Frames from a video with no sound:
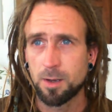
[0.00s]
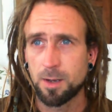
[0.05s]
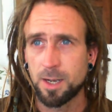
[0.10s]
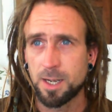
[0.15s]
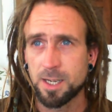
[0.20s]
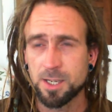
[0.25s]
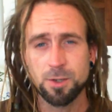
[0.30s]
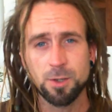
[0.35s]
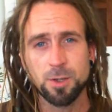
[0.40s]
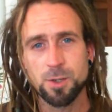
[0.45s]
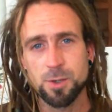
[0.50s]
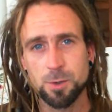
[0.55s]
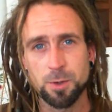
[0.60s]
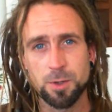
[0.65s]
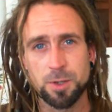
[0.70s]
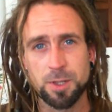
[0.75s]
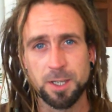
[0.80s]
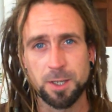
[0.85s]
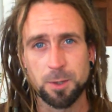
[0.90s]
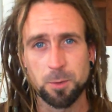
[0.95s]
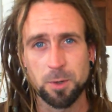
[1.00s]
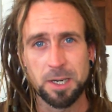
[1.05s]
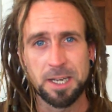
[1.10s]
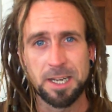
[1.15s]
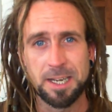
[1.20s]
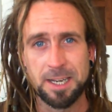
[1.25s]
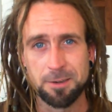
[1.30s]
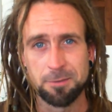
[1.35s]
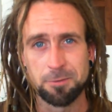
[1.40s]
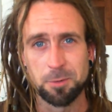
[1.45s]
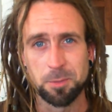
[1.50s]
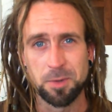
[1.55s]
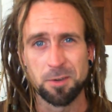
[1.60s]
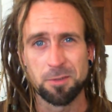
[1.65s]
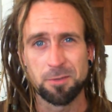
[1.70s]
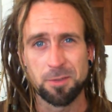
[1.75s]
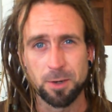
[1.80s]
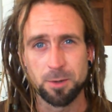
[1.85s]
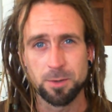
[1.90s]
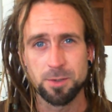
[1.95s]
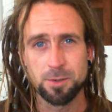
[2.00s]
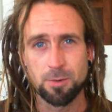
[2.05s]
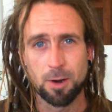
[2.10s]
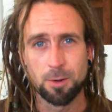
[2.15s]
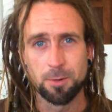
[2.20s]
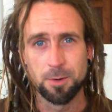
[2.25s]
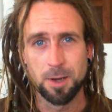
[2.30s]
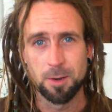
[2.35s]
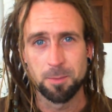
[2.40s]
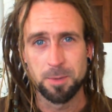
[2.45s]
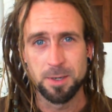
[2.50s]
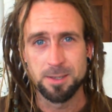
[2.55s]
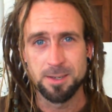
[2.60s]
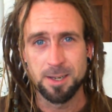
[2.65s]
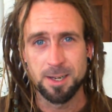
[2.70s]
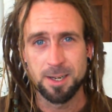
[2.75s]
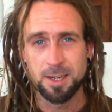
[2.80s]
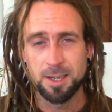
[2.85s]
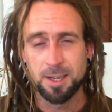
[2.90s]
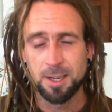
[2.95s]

it's not the sort of thing you want to hear from your folks growing up, is it?